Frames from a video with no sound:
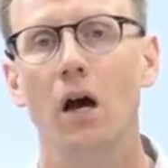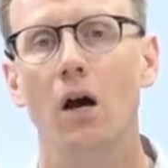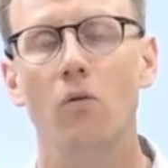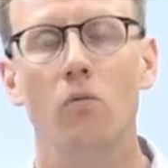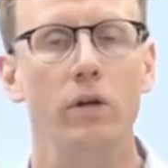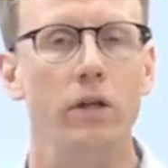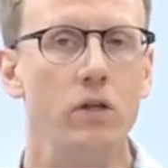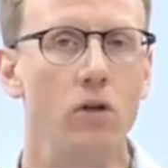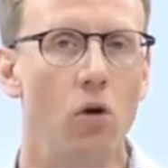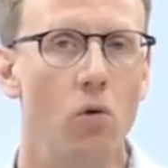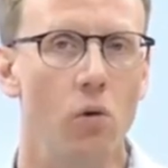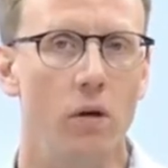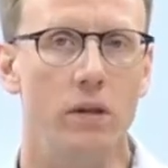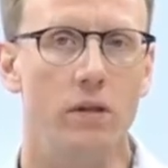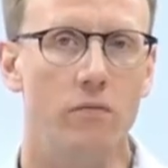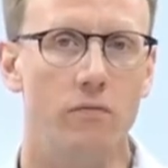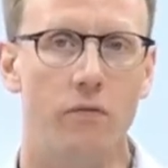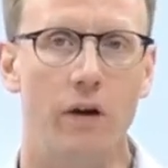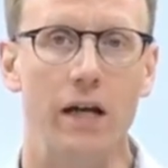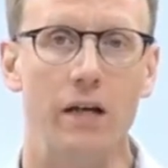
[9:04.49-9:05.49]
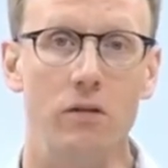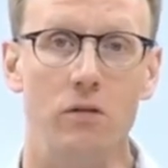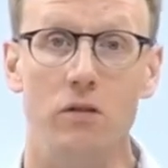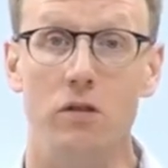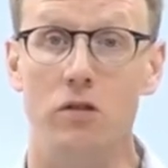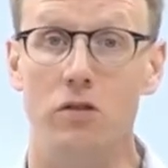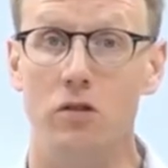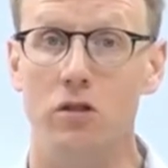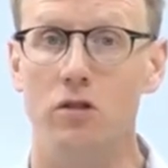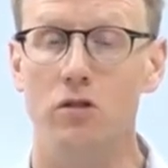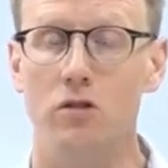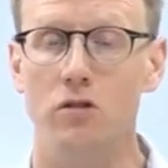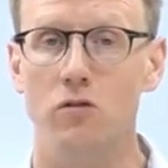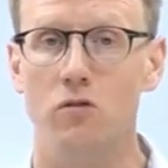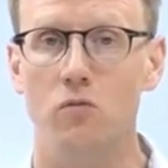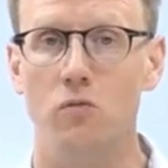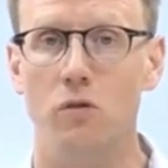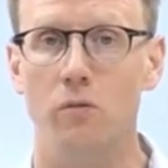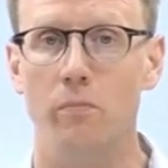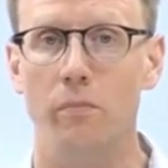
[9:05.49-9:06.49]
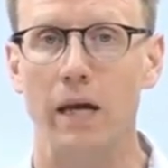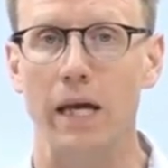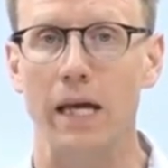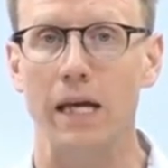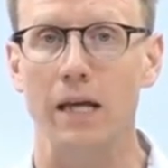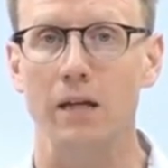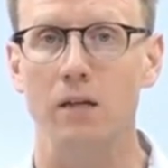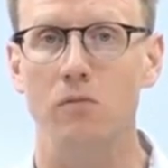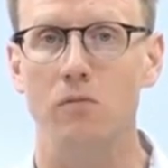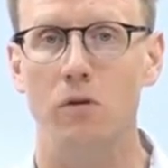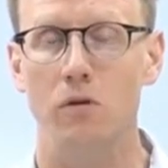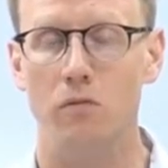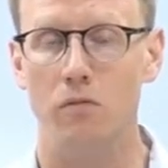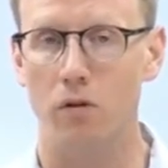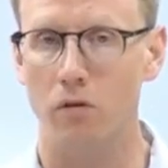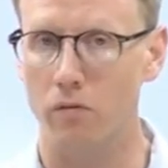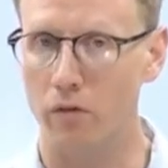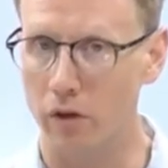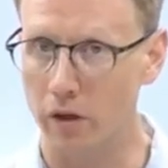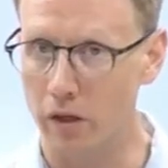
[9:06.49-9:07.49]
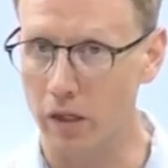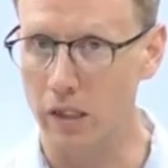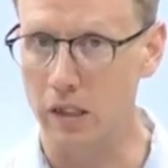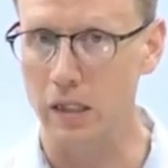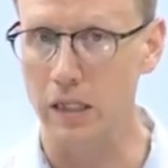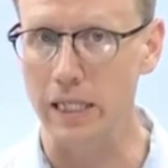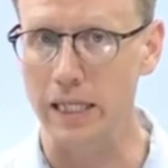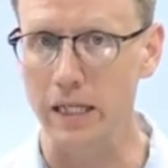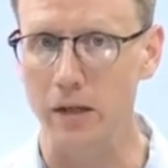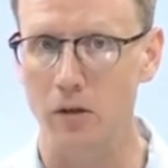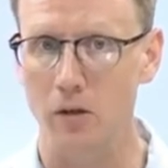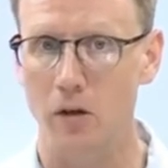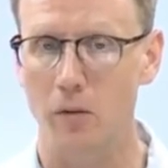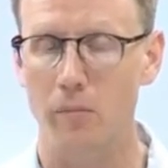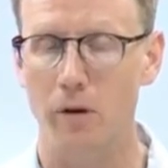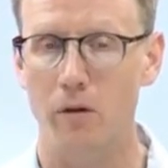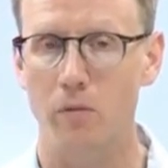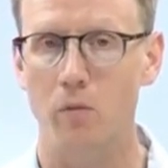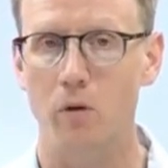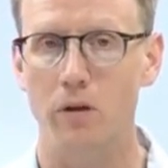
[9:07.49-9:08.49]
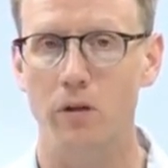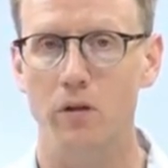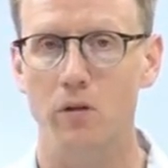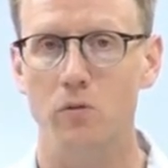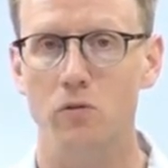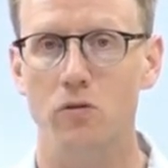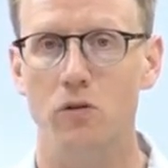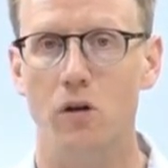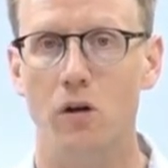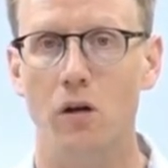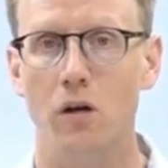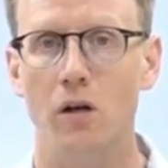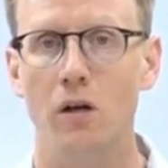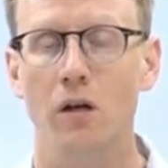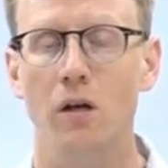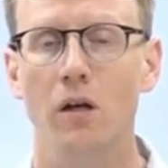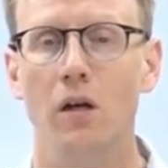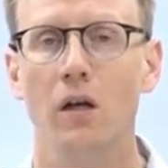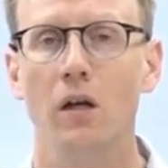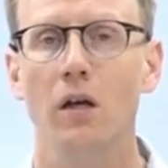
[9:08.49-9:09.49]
We know what the final decisions were made. We're very clear about what those are.